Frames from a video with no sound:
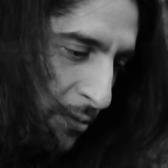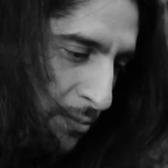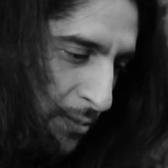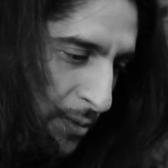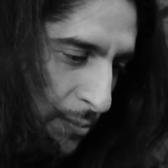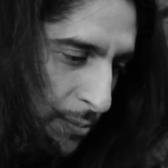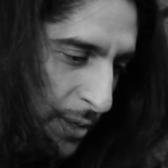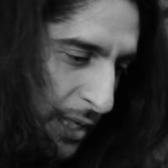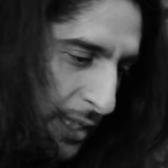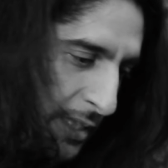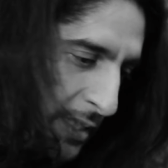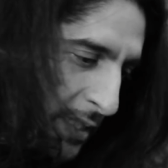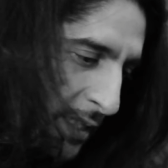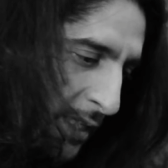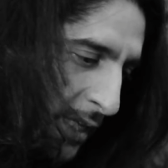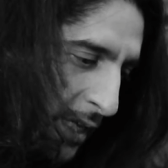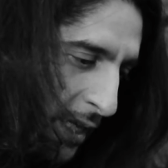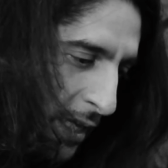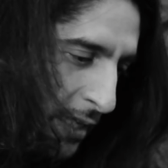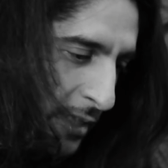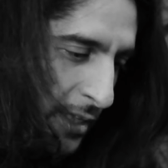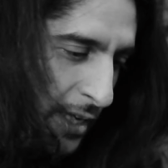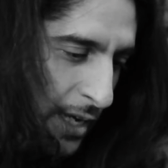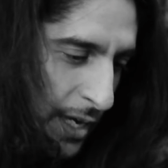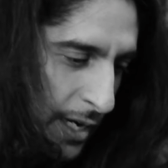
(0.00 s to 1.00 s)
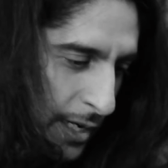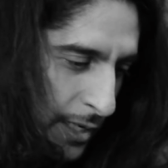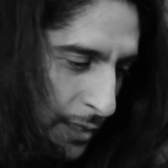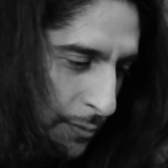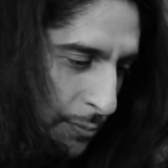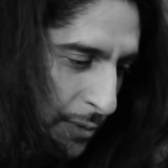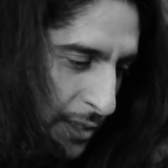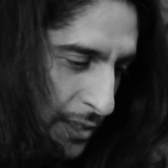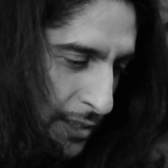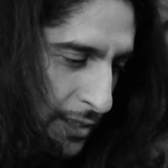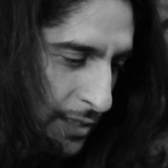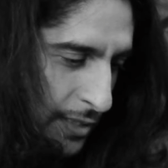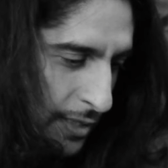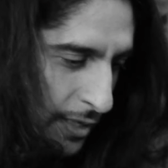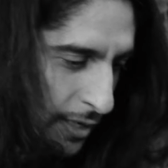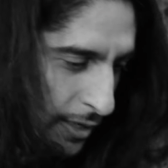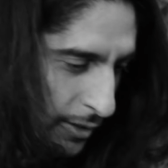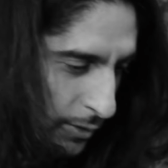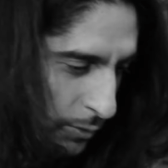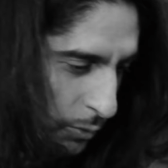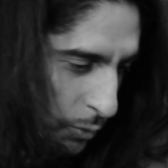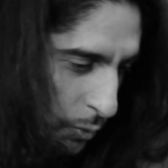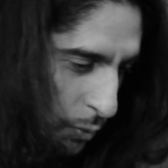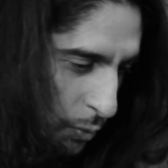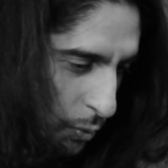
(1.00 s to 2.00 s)
called me Basquiat. I hate
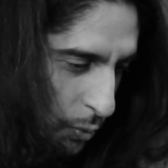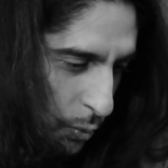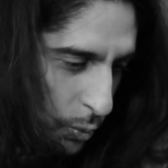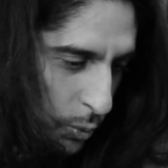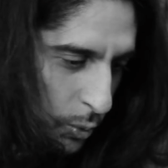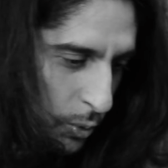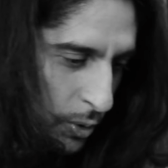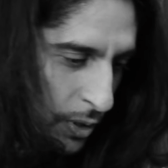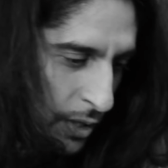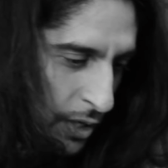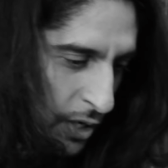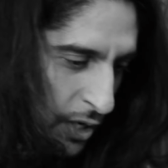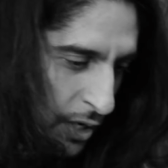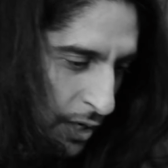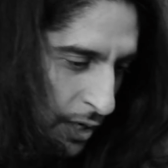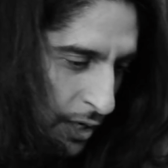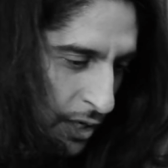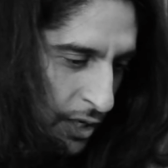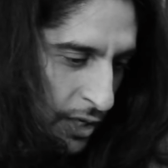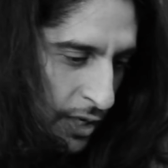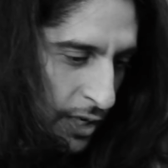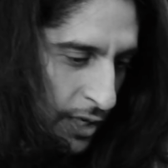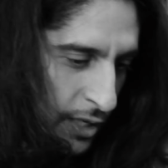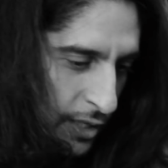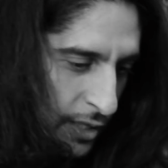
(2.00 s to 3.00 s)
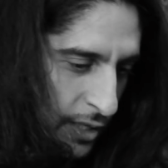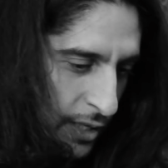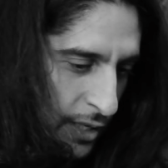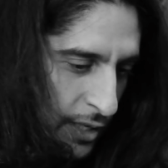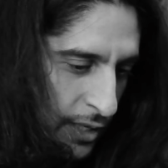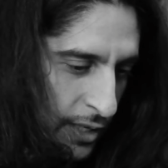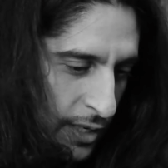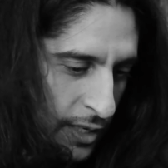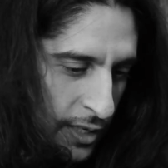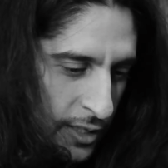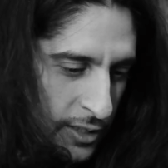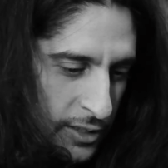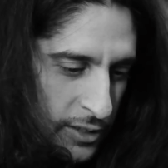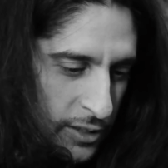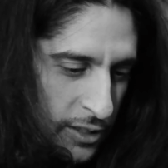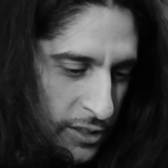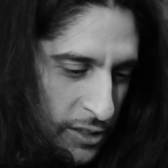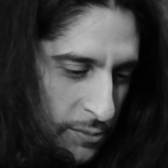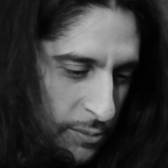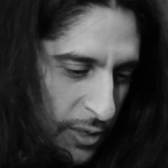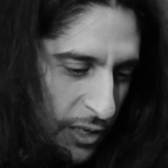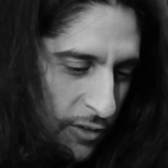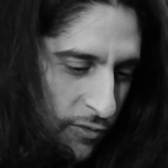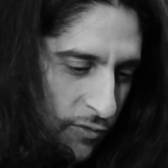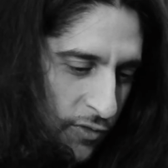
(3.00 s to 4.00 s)
Basquiat. Hoo hoo. And then I started
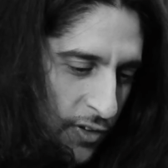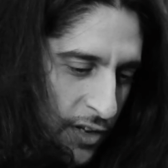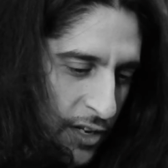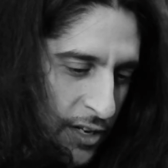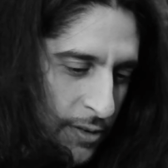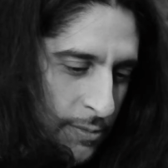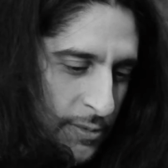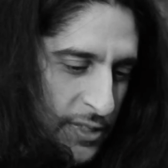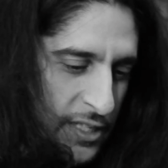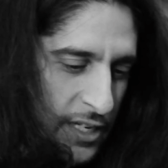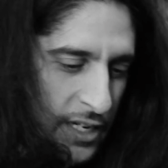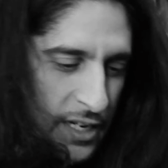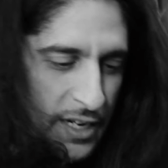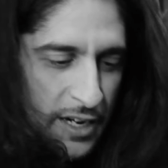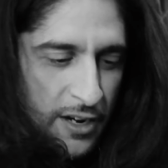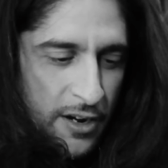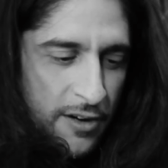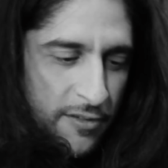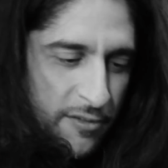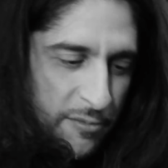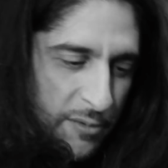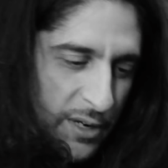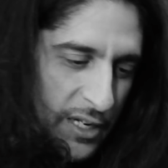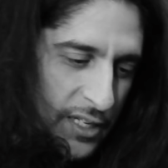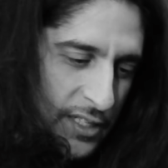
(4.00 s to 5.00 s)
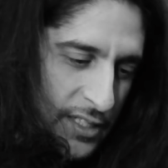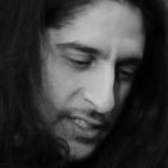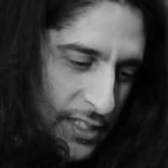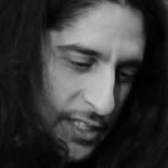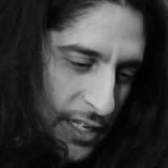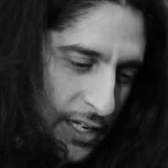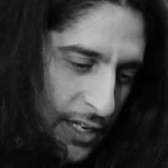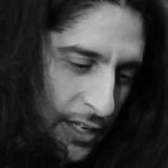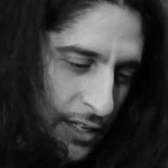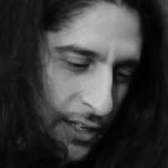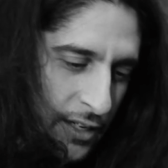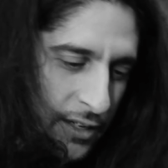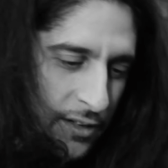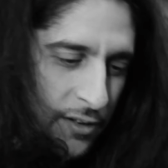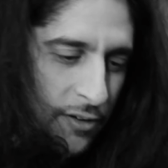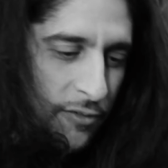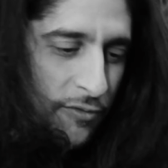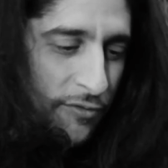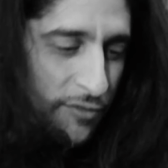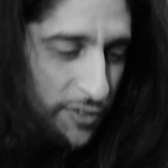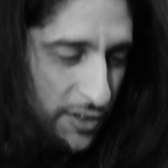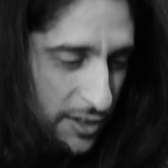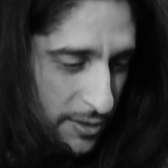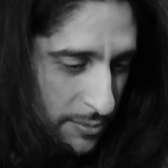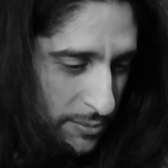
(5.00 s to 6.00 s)
to make films, and now everybody's saying your
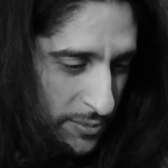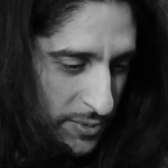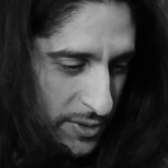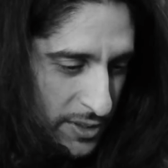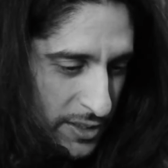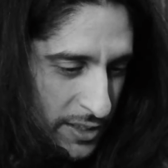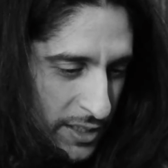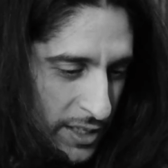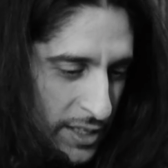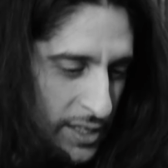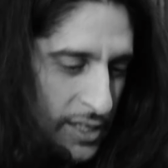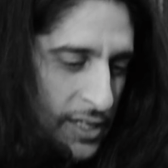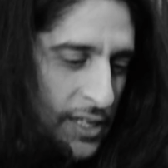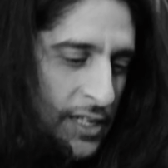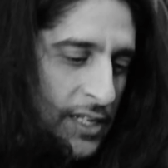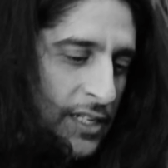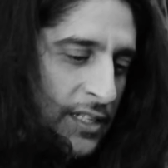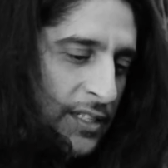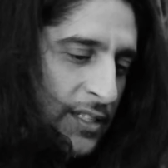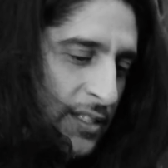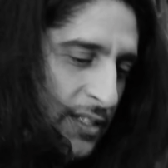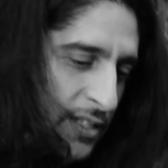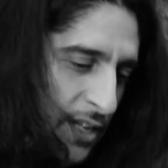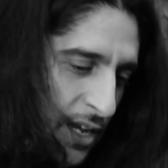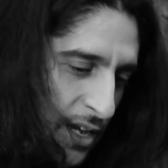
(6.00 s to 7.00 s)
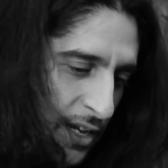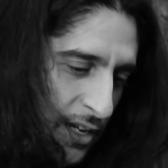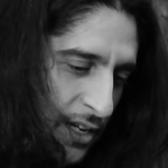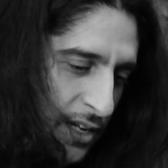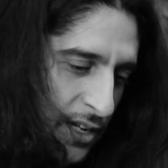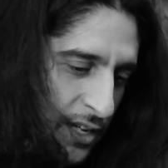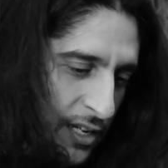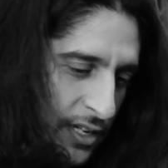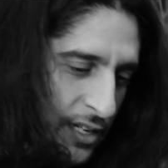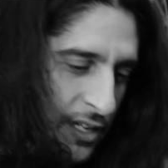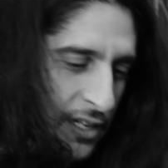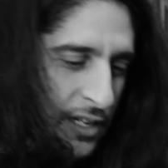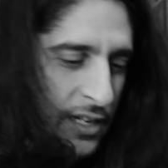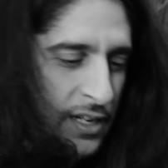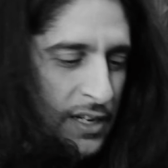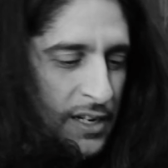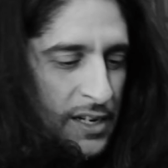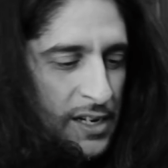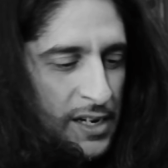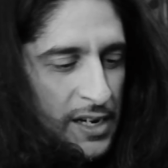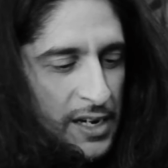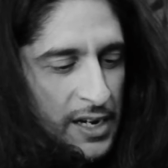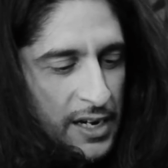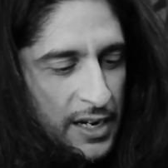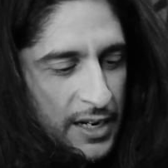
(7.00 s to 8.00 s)
films suck.
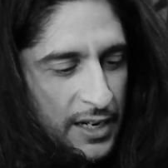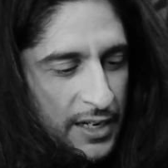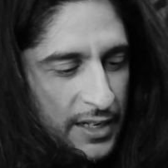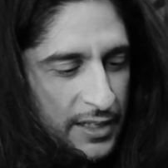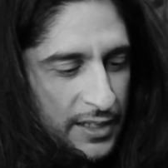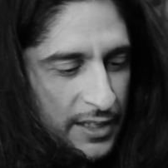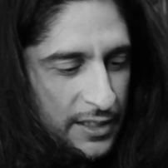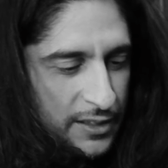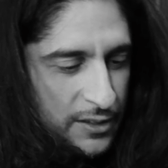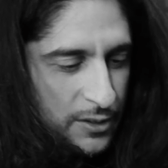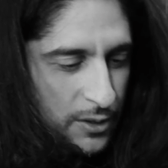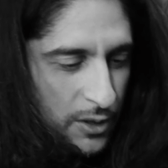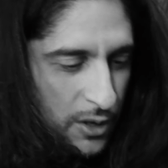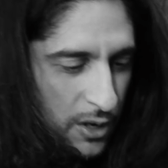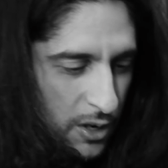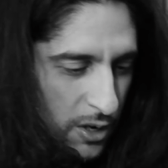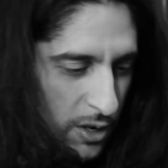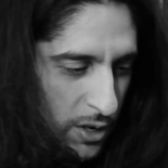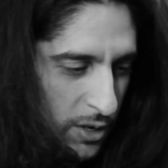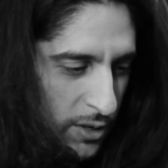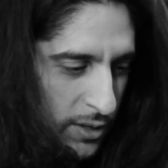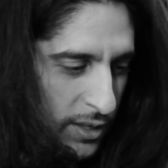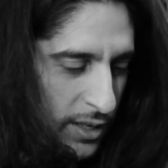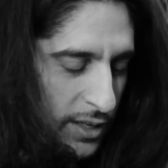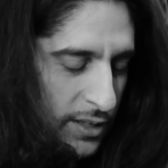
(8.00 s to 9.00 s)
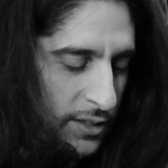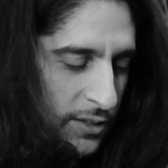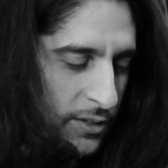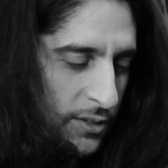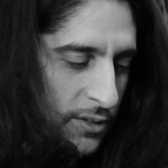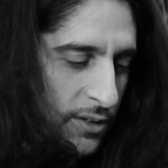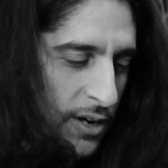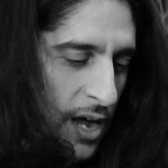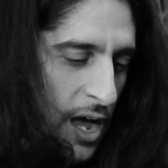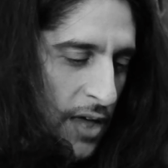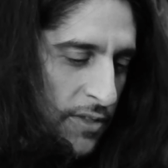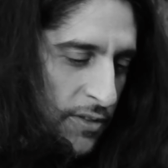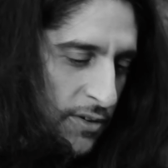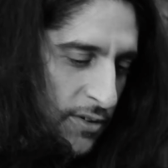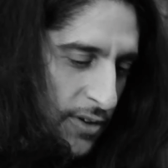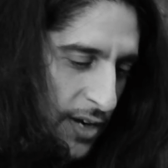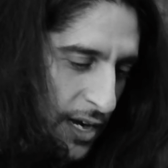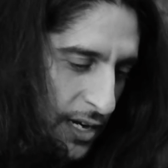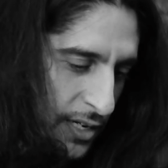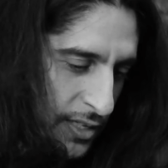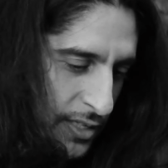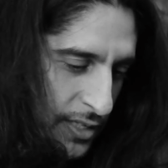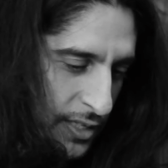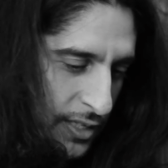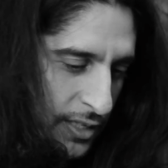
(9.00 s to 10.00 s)
And they're too long and you're
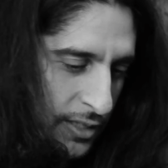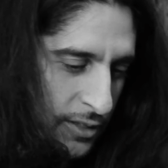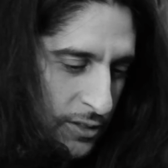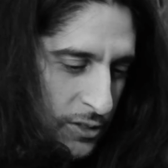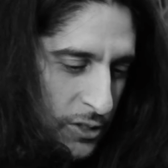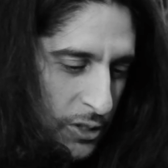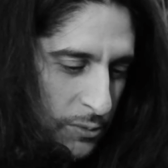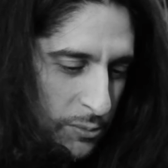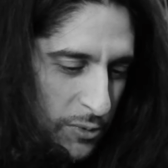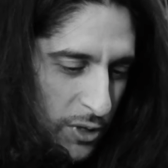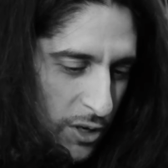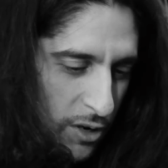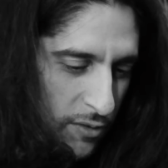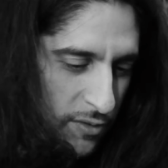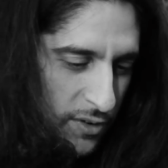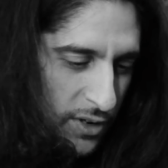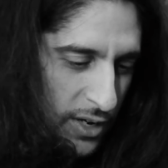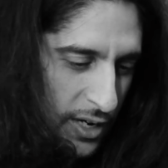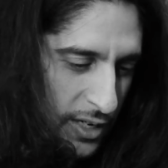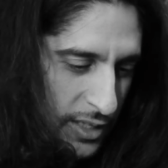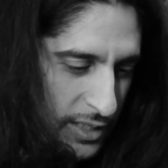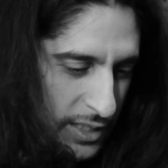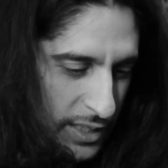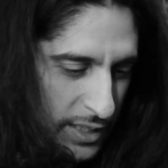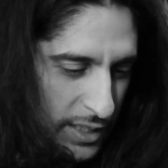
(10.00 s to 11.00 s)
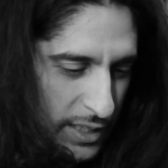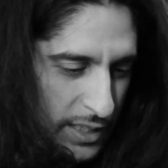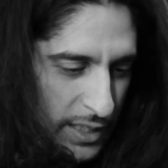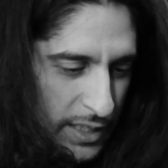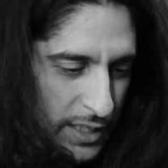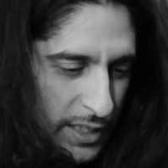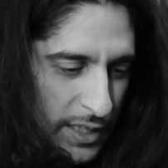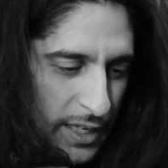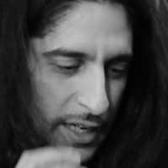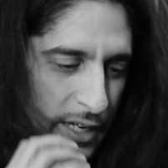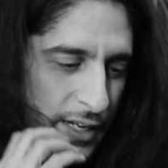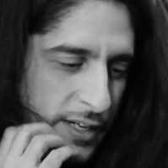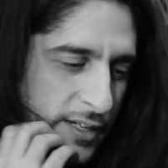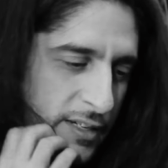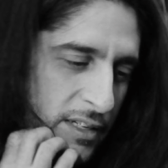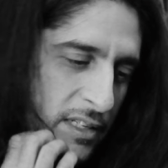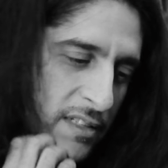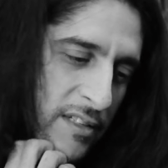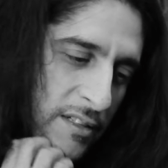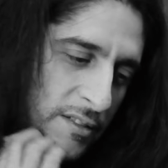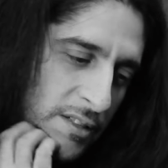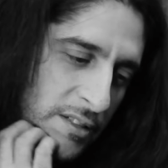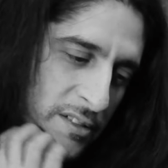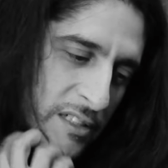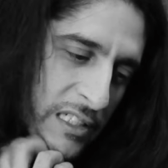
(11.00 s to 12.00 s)
underacting, you should be overacting, and
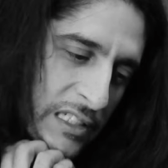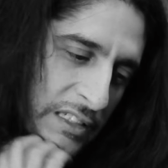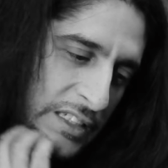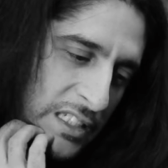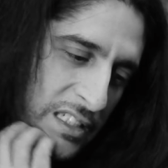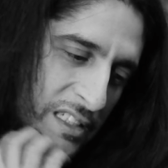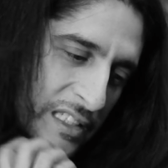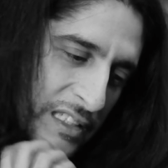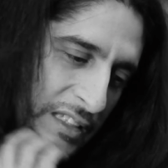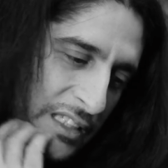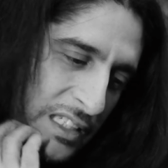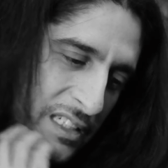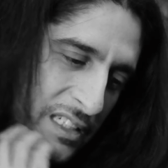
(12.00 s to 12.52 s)
you're just,